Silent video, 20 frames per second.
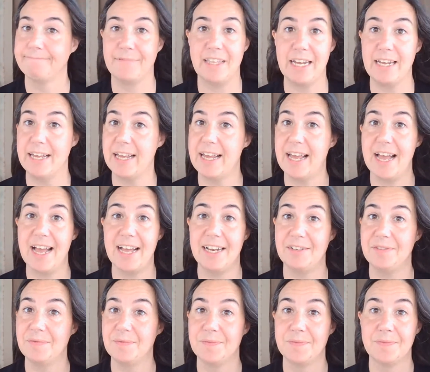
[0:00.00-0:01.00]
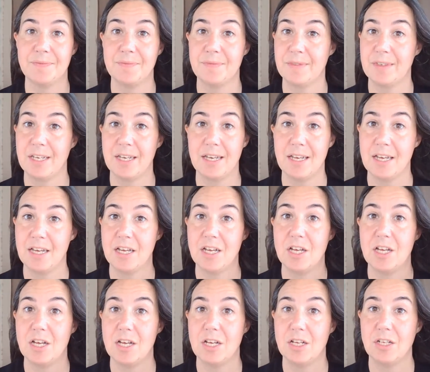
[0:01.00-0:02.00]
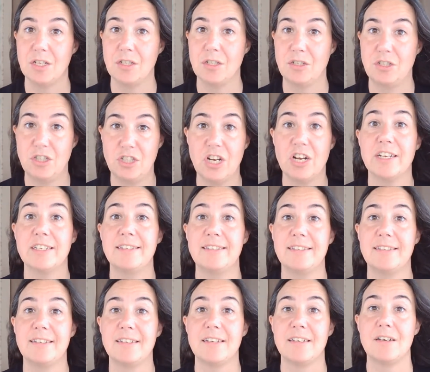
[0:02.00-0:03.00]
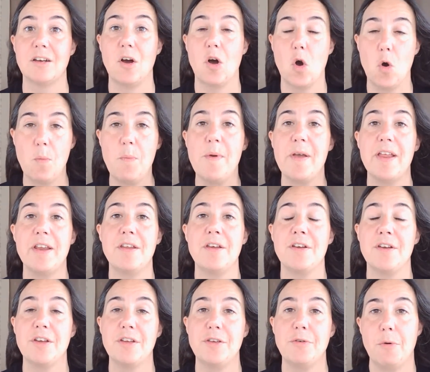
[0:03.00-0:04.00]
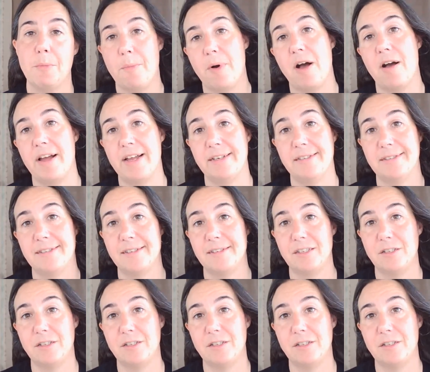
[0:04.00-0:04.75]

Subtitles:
Think again. Just open your mind.